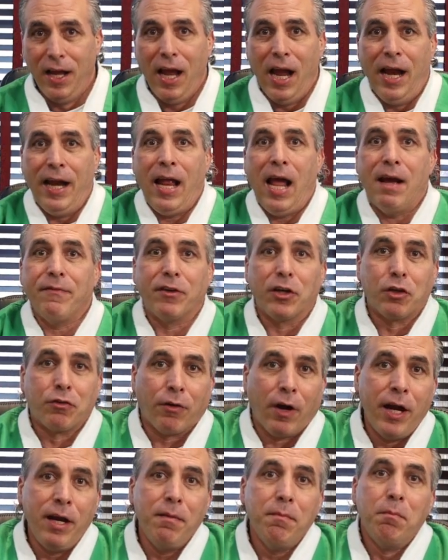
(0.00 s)
and have a
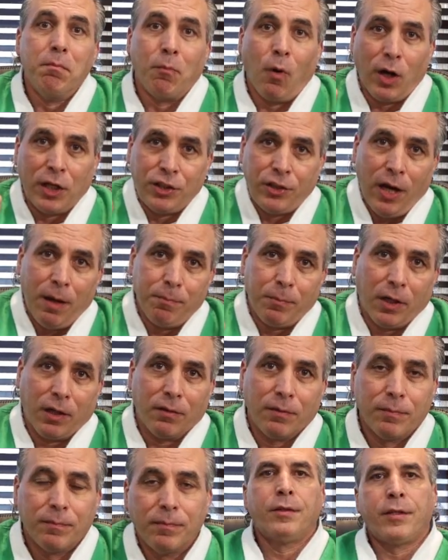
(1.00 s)
great
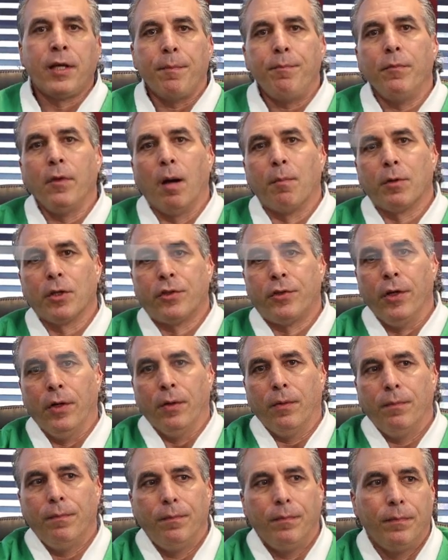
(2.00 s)
Margember. Tip number
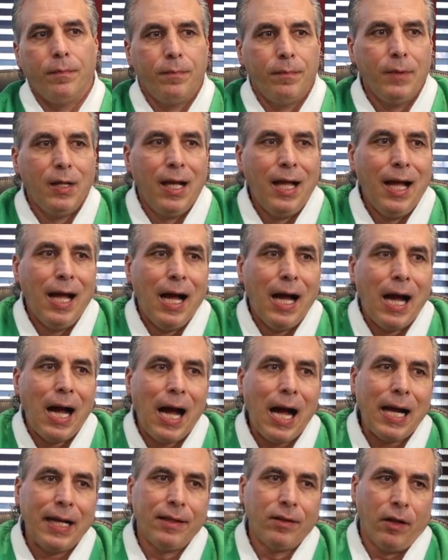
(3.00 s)
2,
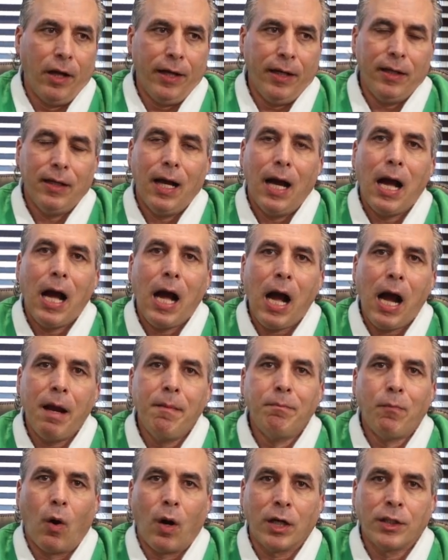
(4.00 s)
highlight high
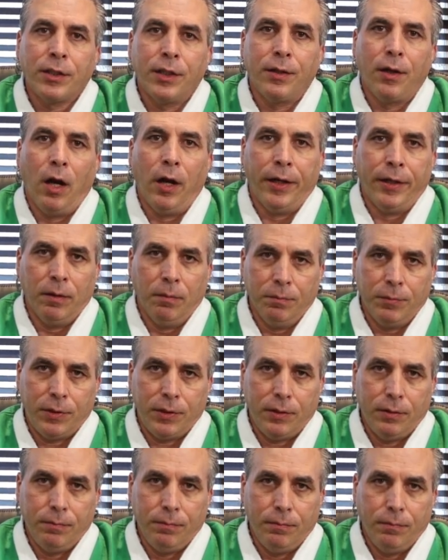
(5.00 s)
margin
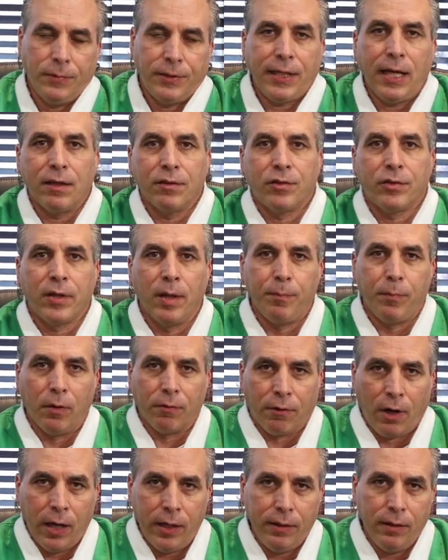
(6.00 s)
items. Sounds
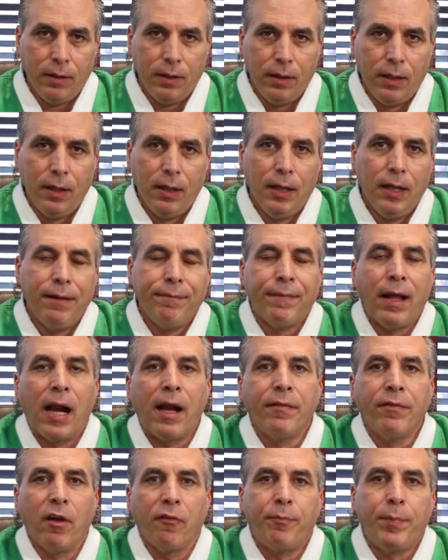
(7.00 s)
simple, right?
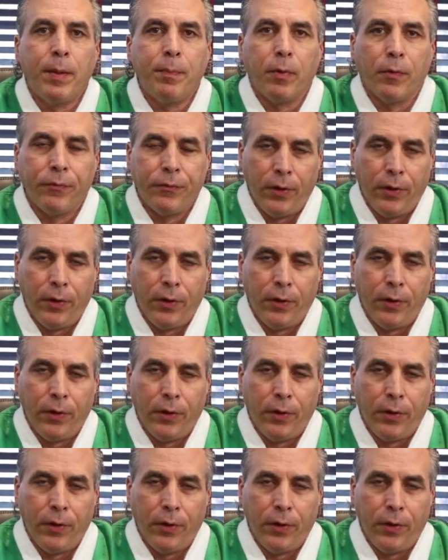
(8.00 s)
Not enough people